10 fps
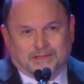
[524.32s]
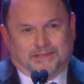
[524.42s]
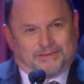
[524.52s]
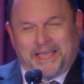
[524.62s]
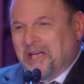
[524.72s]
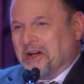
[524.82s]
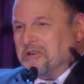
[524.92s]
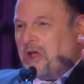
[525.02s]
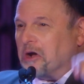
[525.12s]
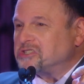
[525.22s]
They are
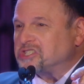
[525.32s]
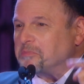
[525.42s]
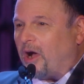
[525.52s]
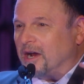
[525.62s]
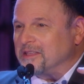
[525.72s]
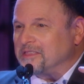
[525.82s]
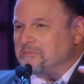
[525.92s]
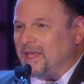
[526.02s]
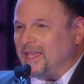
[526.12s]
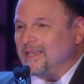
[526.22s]
no smarter than
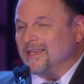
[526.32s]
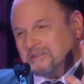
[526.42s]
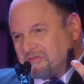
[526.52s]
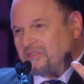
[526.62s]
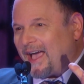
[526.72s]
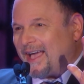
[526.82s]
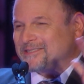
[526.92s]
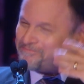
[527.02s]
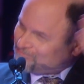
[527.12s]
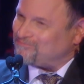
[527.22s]
me. In
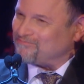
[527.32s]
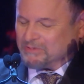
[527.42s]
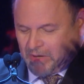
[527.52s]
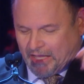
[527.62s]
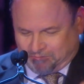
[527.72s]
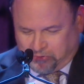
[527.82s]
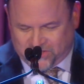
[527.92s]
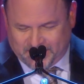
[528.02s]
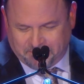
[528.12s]
fact, well, we'll see.